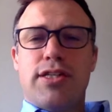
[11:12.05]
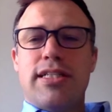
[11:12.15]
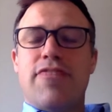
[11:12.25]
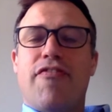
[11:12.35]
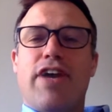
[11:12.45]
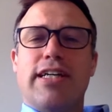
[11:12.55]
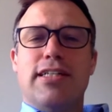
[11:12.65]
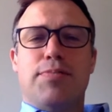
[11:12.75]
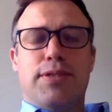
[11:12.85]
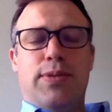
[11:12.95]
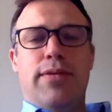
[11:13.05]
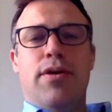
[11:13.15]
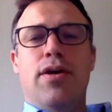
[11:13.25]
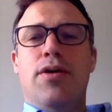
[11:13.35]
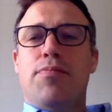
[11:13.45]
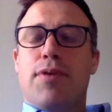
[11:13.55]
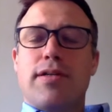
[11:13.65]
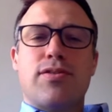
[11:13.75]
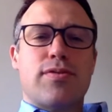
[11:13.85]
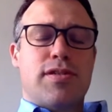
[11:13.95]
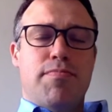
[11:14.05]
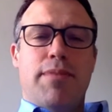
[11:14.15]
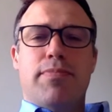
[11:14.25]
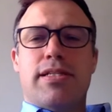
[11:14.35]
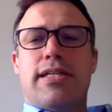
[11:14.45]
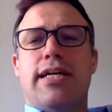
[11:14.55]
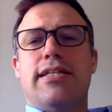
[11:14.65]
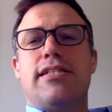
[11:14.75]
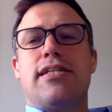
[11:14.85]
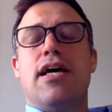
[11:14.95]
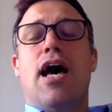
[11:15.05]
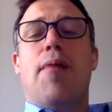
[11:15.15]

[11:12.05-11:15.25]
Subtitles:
this fight between Brussels and member states